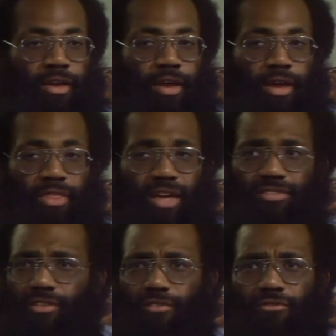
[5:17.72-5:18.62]
And
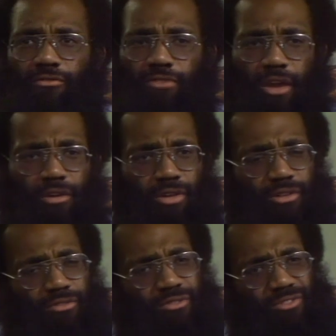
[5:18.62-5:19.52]
that's a
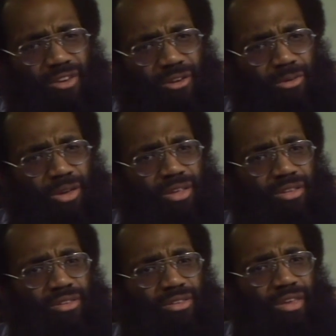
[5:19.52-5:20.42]
very, very
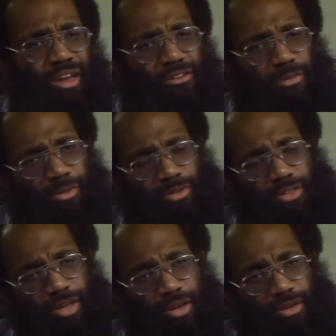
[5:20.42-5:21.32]
terrible
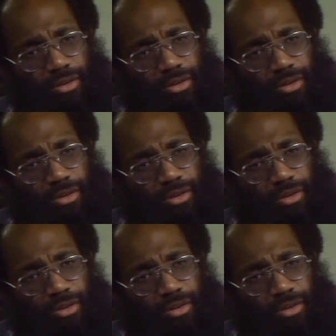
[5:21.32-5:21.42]
thing.